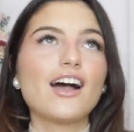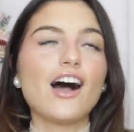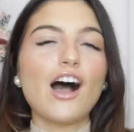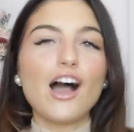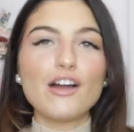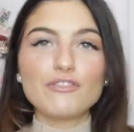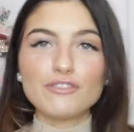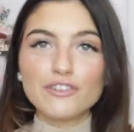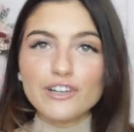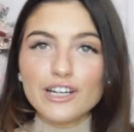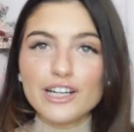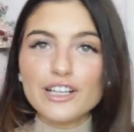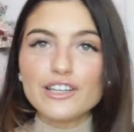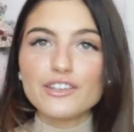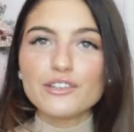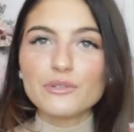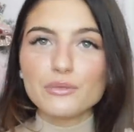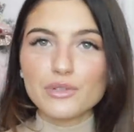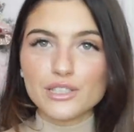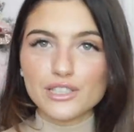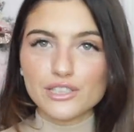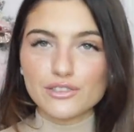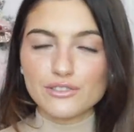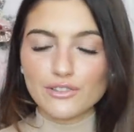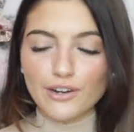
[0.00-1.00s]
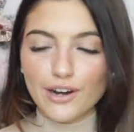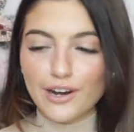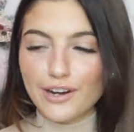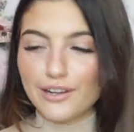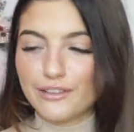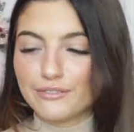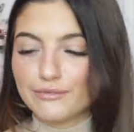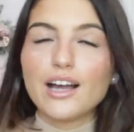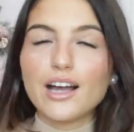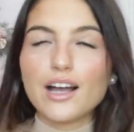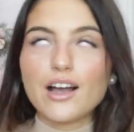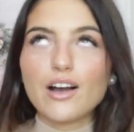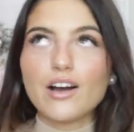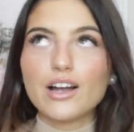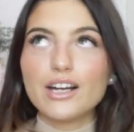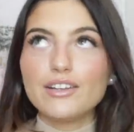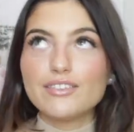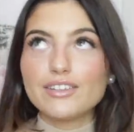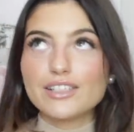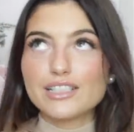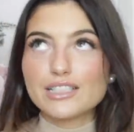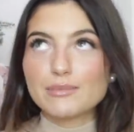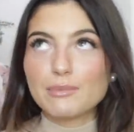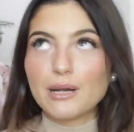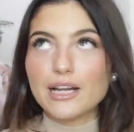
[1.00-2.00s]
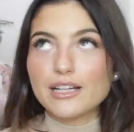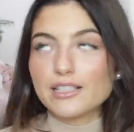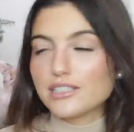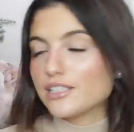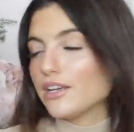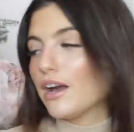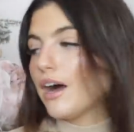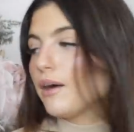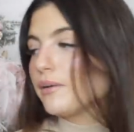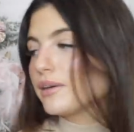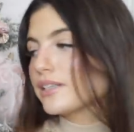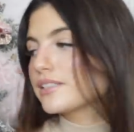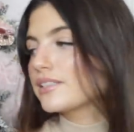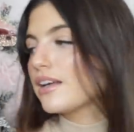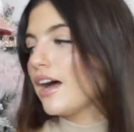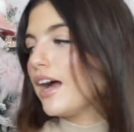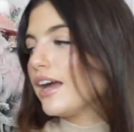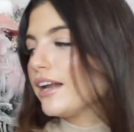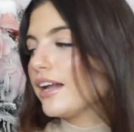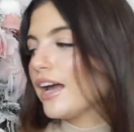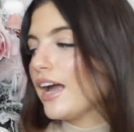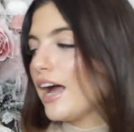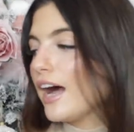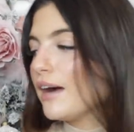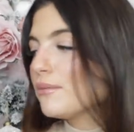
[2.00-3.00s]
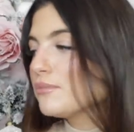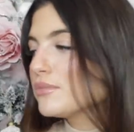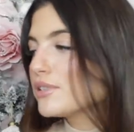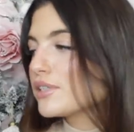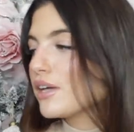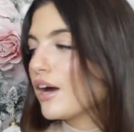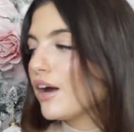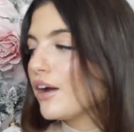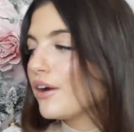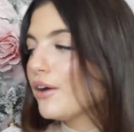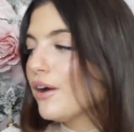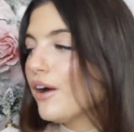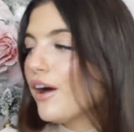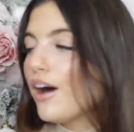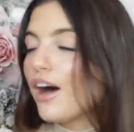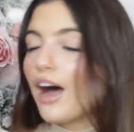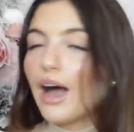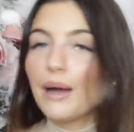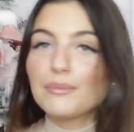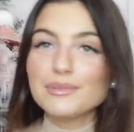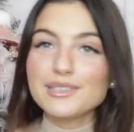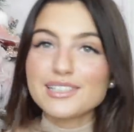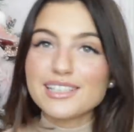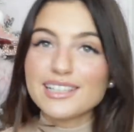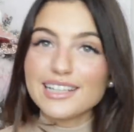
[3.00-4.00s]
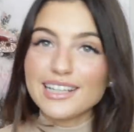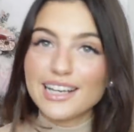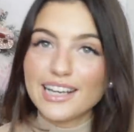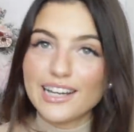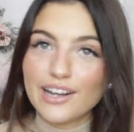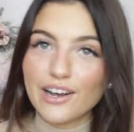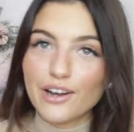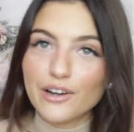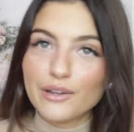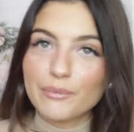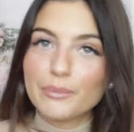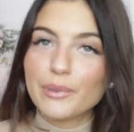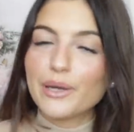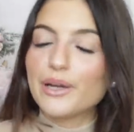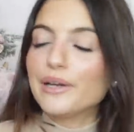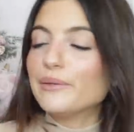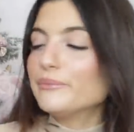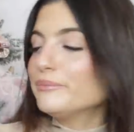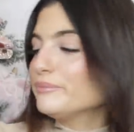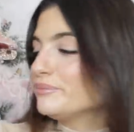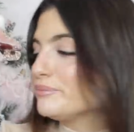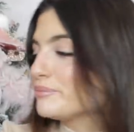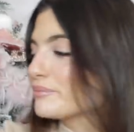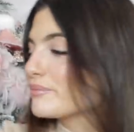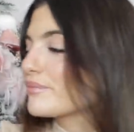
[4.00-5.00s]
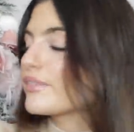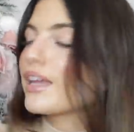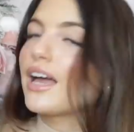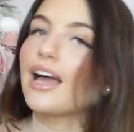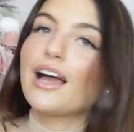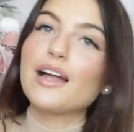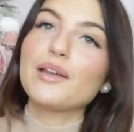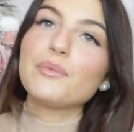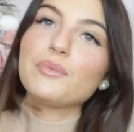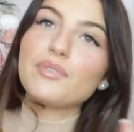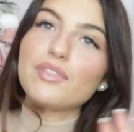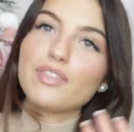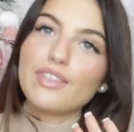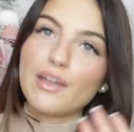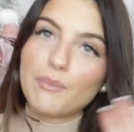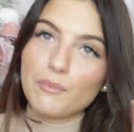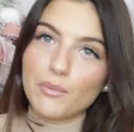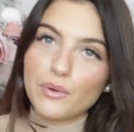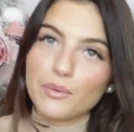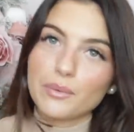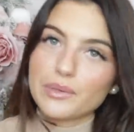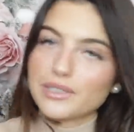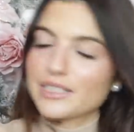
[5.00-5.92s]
I've really thought this through. I can't even explain to you how excited I am. So I'm just gonna get it open and then we'll